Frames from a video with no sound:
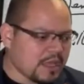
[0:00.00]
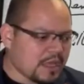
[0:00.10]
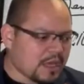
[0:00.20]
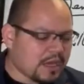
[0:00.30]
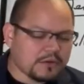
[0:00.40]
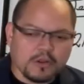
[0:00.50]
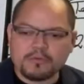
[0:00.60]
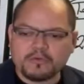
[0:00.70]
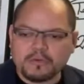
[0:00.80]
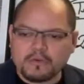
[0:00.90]
Number
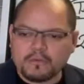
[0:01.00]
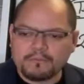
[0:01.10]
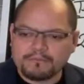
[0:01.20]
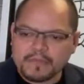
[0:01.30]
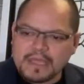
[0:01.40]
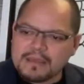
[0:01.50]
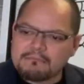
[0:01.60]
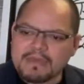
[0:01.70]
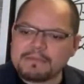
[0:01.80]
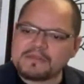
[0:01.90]
two,
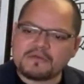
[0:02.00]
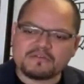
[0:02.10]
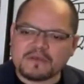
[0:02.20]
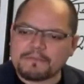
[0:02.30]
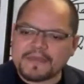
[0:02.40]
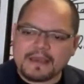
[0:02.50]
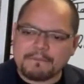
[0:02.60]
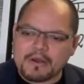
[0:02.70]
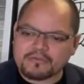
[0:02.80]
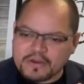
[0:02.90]
maybe there's something
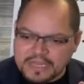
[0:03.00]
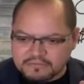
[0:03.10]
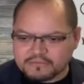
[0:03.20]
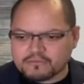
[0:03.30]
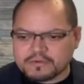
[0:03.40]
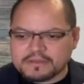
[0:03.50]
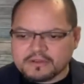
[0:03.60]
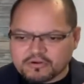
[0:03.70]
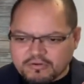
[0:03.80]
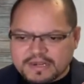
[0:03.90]
about their history, their
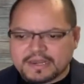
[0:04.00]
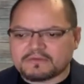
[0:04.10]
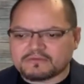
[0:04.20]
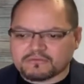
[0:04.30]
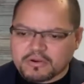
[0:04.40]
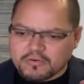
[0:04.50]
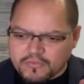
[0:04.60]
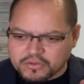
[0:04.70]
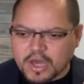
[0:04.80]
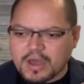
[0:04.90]
credit history, or their
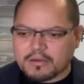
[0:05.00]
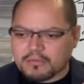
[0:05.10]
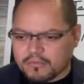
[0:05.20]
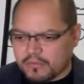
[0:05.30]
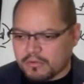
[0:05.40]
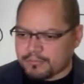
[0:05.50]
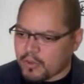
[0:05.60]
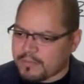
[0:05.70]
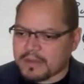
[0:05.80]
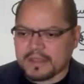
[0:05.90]
job, or their
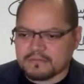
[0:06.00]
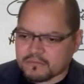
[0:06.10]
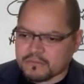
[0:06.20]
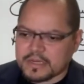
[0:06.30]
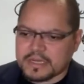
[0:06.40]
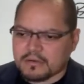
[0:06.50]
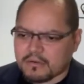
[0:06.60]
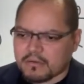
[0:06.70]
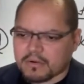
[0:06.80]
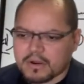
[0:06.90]
employment history,
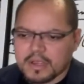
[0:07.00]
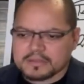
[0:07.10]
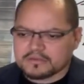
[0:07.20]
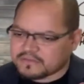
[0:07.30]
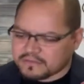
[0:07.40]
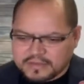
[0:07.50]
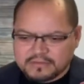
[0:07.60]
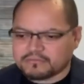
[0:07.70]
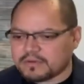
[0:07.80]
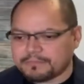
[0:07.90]
or just
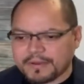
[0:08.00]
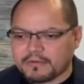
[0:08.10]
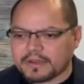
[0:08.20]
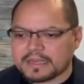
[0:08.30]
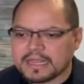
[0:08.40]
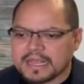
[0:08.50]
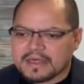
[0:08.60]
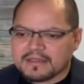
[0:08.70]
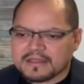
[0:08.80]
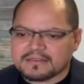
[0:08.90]
history period,
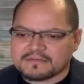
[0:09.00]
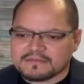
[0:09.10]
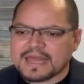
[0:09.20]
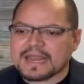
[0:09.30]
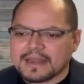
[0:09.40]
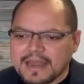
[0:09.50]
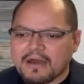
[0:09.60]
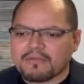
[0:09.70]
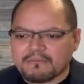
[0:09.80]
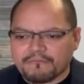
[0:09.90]
that does not
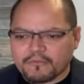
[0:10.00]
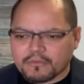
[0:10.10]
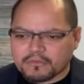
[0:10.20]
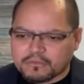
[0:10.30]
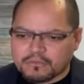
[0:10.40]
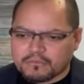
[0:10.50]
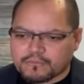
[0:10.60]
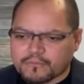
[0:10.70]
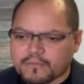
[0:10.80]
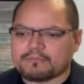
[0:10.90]
allow them for
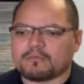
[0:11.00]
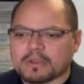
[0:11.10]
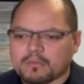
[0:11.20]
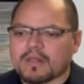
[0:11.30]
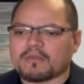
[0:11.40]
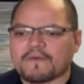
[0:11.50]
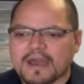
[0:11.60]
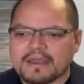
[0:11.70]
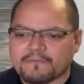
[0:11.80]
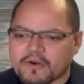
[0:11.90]
them to be
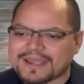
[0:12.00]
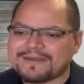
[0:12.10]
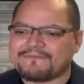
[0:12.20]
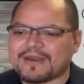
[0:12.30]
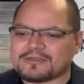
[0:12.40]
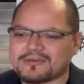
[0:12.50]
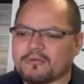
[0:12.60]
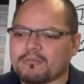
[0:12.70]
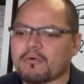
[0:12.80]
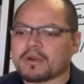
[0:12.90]
qualified for a
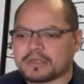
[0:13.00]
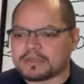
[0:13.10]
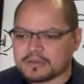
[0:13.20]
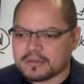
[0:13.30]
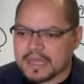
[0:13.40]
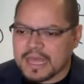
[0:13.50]
conventional mortgage.